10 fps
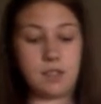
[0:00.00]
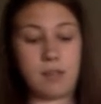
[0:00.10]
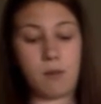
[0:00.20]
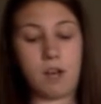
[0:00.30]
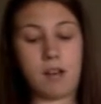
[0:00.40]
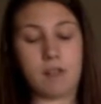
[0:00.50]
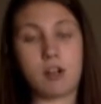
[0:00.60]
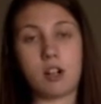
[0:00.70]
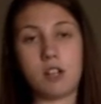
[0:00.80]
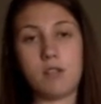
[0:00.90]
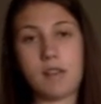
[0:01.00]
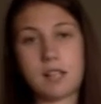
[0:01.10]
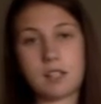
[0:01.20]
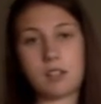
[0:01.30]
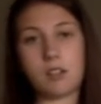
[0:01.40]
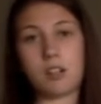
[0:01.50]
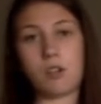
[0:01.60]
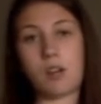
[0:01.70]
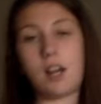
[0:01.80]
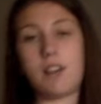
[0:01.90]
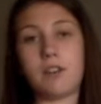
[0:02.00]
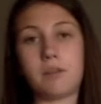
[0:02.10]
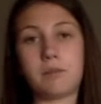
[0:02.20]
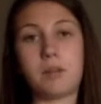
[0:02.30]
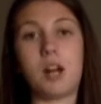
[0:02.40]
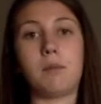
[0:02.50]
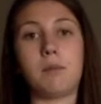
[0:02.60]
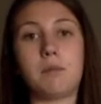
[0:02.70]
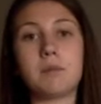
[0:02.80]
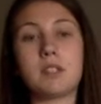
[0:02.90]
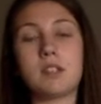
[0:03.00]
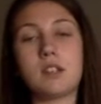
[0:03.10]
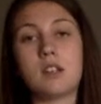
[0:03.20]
they will have cardiovascular or other problems